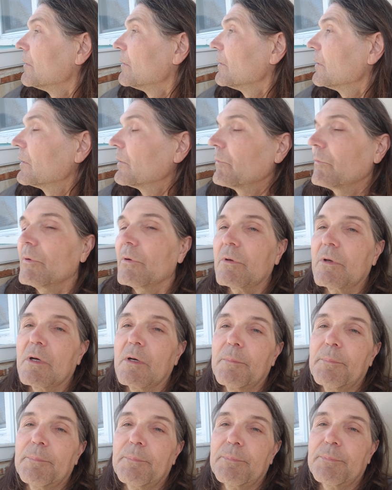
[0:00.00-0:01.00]
I woke
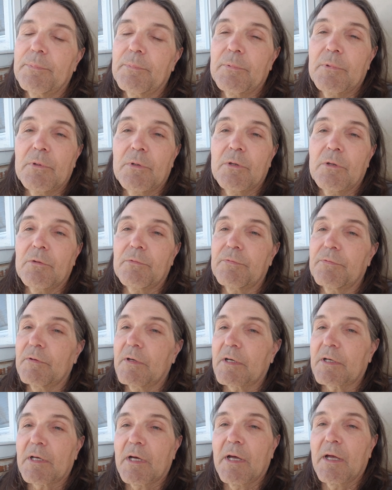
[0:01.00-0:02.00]
up, oh
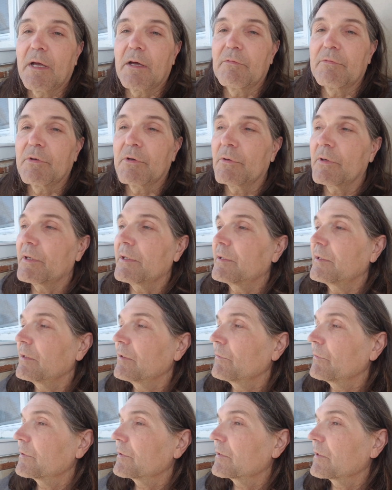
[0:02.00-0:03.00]
fuck, I have no
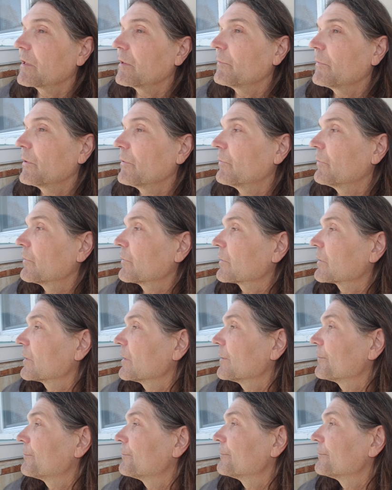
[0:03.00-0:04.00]
idea what time I woke
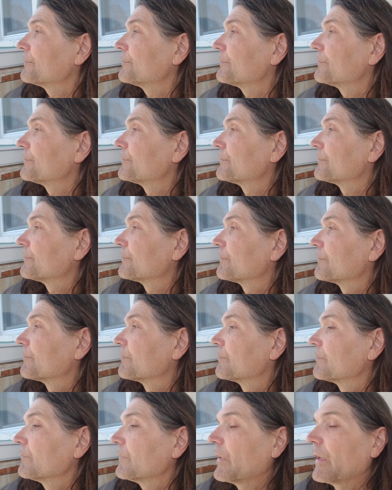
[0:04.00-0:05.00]
up.
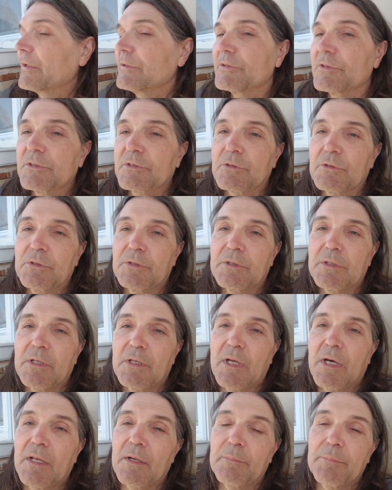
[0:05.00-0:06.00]
I just couldn't get
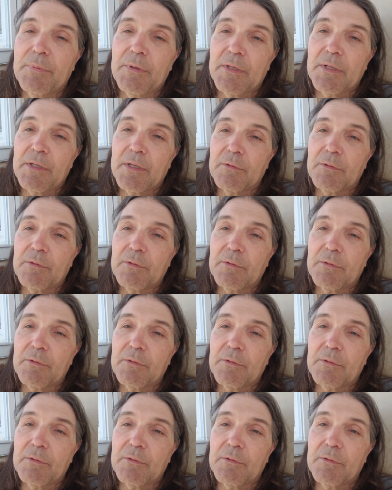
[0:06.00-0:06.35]
out of bed.